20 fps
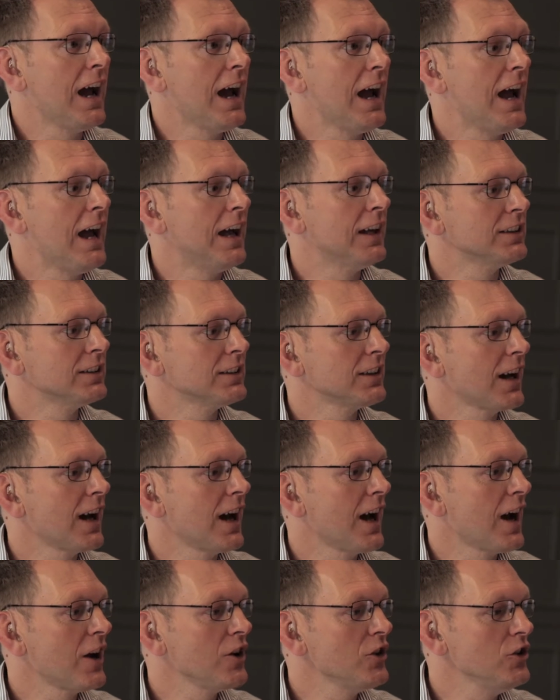and
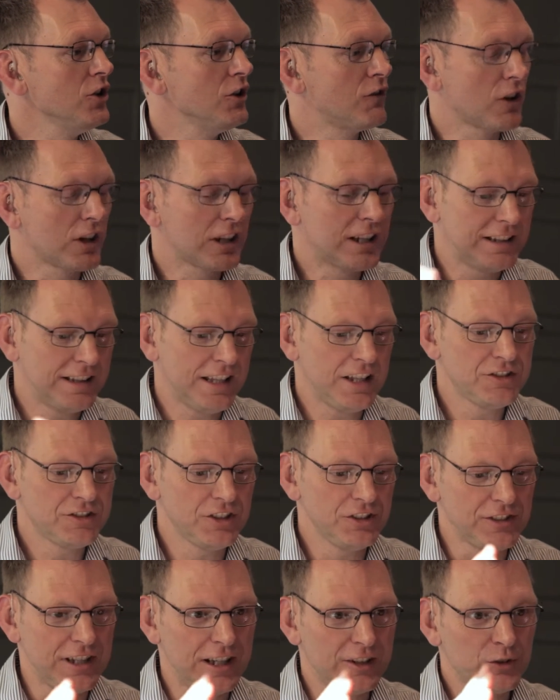you've got to condense
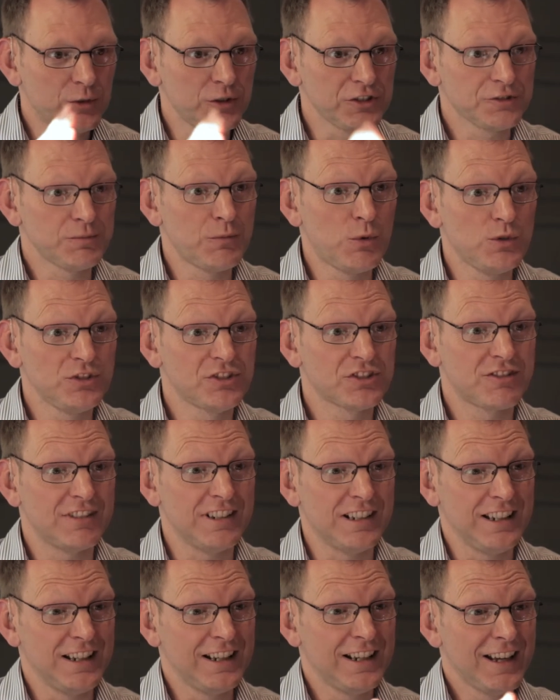those down to a small
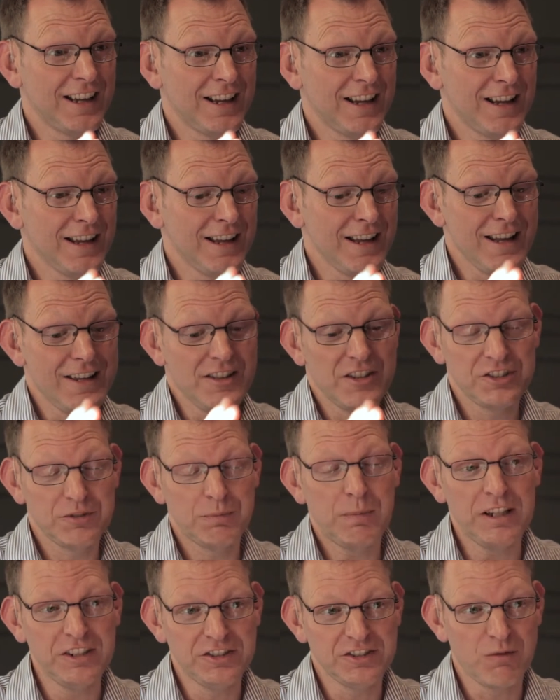screen in the
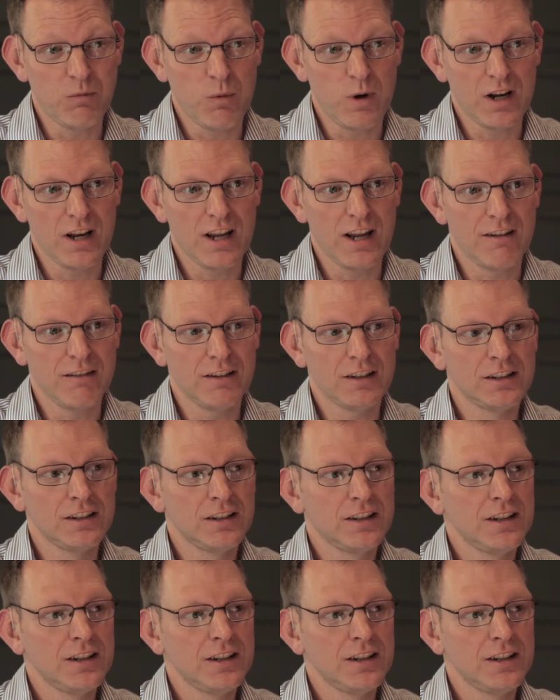space of 1 hour.